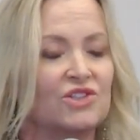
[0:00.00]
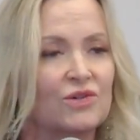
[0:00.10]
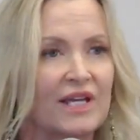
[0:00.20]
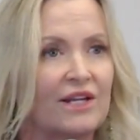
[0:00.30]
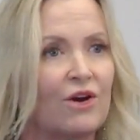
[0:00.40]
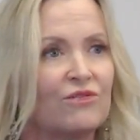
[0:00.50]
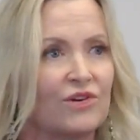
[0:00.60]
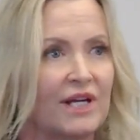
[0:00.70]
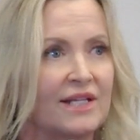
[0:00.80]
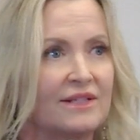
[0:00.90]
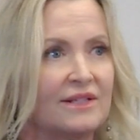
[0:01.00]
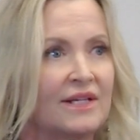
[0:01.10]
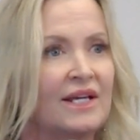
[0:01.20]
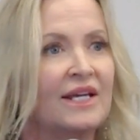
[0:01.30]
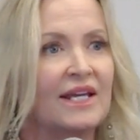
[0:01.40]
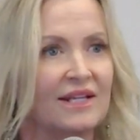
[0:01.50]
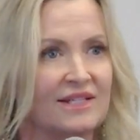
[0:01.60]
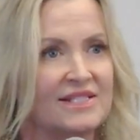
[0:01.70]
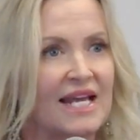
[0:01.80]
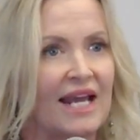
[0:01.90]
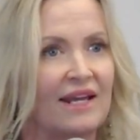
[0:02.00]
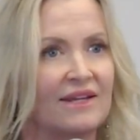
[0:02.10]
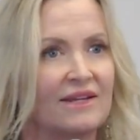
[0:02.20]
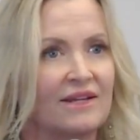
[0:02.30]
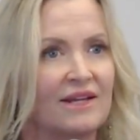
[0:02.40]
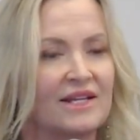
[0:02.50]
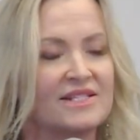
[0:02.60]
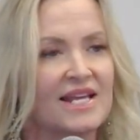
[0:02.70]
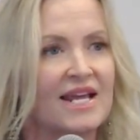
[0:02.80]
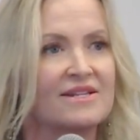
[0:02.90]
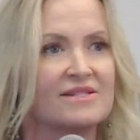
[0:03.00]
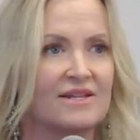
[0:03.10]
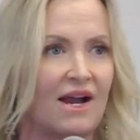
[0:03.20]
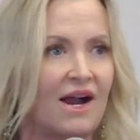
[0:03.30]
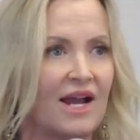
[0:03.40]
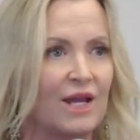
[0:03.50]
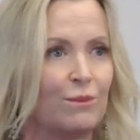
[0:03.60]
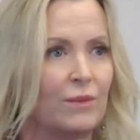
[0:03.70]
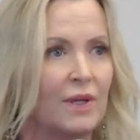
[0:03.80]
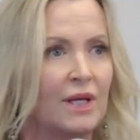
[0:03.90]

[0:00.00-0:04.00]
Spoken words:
You don't get over it in a day. It takes time.